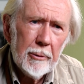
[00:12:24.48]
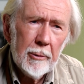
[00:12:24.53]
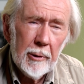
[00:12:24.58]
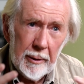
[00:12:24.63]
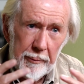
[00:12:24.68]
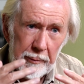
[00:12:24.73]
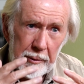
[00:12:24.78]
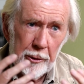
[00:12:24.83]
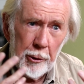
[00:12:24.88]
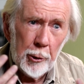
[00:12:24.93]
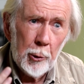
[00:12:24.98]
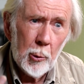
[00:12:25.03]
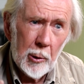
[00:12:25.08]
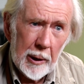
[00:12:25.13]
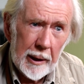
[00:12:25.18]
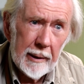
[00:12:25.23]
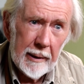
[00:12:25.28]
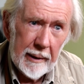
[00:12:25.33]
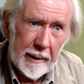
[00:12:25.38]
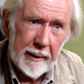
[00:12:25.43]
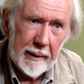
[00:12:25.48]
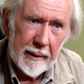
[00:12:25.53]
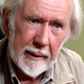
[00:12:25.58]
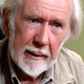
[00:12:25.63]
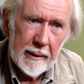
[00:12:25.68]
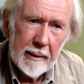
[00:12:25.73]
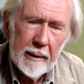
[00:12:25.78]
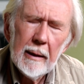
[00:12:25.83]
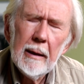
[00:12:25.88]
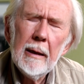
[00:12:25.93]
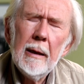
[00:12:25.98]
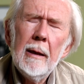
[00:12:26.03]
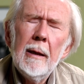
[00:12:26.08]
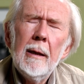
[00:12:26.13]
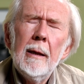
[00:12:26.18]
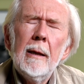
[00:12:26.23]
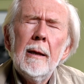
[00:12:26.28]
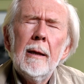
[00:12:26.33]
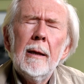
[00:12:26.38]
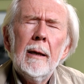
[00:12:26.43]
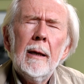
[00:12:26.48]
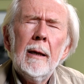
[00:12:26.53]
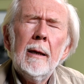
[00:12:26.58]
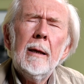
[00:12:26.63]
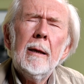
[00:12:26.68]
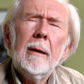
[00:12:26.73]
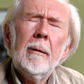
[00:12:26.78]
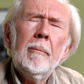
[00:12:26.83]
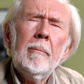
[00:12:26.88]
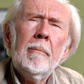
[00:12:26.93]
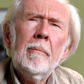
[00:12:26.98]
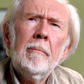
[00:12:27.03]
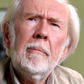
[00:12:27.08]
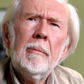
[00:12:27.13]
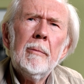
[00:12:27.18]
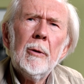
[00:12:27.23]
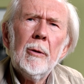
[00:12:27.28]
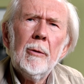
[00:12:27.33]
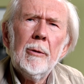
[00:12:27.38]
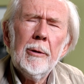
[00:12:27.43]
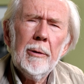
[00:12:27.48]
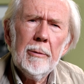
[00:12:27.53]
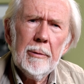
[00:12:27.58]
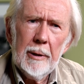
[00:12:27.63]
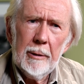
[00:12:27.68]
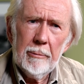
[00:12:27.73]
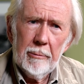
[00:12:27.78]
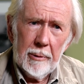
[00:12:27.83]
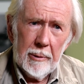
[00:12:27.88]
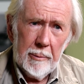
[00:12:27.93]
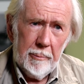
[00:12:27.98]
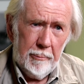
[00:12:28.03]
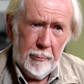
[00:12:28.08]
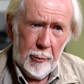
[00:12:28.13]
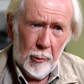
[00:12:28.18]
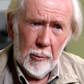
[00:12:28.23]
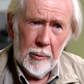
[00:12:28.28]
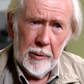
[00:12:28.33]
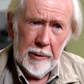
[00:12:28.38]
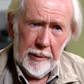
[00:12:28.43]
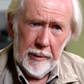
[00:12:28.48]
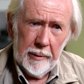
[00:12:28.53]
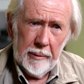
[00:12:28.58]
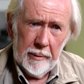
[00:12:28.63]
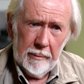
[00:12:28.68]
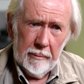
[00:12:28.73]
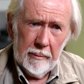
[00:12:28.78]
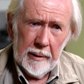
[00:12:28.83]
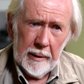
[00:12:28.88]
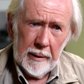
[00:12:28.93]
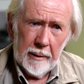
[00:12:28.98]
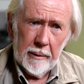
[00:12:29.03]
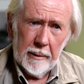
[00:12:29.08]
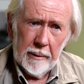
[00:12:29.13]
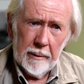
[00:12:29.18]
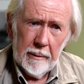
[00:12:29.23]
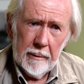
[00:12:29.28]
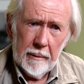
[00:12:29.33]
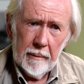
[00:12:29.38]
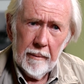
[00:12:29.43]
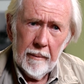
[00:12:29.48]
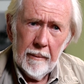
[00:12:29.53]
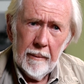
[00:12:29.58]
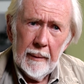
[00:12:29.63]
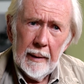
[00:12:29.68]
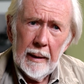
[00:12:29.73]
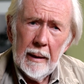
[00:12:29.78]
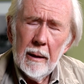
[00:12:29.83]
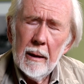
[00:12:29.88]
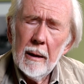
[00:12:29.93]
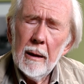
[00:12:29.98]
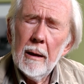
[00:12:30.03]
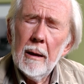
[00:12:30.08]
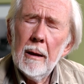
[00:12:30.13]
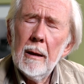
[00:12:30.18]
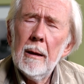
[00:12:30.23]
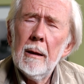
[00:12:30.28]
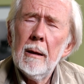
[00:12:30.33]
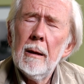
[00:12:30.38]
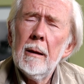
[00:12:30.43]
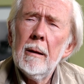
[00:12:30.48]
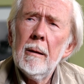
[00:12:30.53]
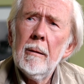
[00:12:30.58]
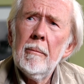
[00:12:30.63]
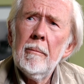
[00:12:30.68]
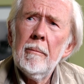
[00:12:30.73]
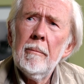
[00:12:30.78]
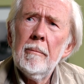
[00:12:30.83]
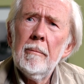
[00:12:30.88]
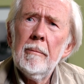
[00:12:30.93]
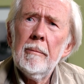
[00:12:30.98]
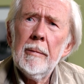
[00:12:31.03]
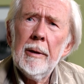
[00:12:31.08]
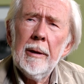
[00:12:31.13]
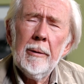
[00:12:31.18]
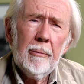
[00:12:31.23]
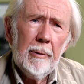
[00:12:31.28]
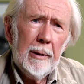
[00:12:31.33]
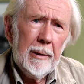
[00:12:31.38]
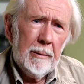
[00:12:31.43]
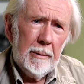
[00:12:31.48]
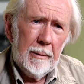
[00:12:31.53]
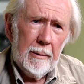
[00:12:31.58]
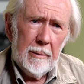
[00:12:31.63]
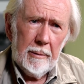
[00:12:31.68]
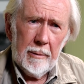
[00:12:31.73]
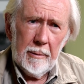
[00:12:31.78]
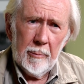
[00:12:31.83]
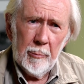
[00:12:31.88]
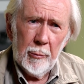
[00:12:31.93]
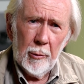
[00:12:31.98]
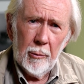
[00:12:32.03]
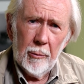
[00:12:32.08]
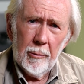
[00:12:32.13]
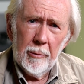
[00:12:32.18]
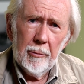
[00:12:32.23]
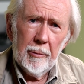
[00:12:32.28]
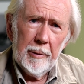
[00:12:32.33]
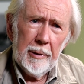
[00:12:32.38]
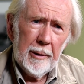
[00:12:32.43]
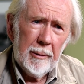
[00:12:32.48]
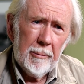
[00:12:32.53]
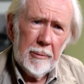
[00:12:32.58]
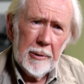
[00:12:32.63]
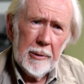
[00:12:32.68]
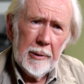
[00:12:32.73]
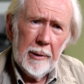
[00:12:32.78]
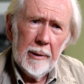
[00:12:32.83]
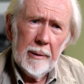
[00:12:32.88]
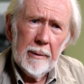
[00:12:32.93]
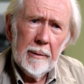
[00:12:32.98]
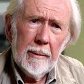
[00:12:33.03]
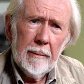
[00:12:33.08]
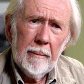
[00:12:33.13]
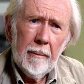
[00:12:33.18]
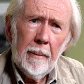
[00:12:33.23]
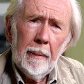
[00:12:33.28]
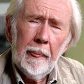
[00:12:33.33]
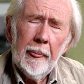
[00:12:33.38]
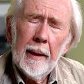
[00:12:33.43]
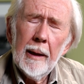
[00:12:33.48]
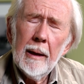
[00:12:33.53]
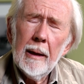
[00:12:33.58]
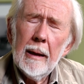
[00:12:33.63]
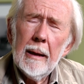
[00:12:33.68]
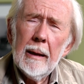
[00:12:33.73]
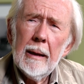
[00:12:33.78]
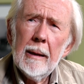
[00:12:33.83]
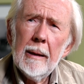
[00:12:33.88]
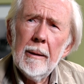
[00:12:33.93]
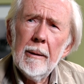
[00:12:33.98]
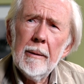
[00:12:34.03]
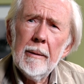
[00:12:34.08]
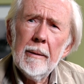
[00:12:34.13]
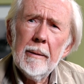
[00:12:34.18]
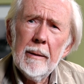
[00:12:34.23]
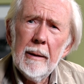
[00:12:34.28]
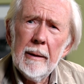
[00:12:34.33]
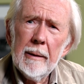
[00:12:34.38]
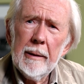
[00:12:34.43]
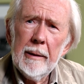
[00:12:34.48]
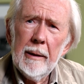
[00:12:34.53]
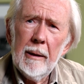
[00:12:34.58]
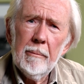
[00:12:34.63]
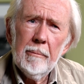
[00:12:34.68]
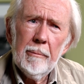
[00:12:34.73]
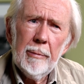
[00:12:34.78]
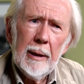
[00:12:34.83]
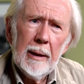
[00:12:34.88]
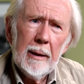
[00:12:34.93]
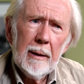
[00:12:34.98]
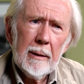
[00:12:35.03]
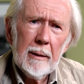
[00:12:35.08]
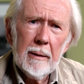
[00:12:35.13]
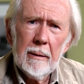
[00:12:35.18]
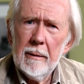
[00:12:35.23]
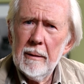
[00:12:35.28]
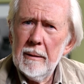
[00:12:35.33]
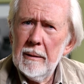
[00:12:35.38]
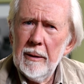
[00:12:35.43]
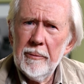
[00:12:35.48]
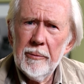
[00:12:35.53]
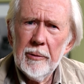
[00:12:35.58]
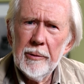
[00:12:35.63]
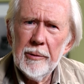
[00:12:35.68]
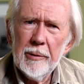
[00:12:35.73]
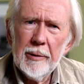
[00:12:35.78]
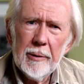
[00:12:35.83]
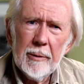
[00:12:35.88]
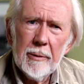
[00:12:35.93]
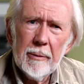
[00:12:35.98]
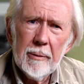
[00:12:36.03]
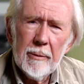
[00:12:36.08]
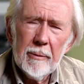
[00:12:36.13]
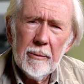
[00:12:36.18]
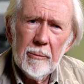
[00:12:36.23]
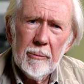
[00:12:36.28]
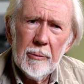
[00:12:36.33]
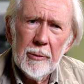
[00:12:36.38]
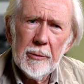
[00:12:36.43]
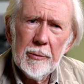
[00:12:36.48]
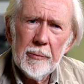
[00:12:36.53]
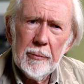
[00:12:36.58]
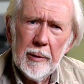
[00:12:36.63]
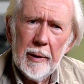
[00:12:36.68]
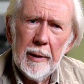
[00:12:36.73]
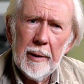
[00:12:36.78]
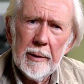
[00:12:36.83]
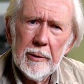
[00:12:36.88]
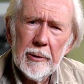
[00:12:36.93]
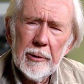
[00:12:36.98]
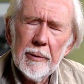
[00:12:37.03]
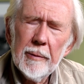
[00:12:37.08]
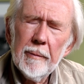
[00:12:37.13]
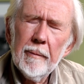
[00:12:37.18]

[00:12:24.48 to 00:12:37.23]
have a new eye. Although I was born in England, I went abroad when I was young, and I came back and everything was fresh.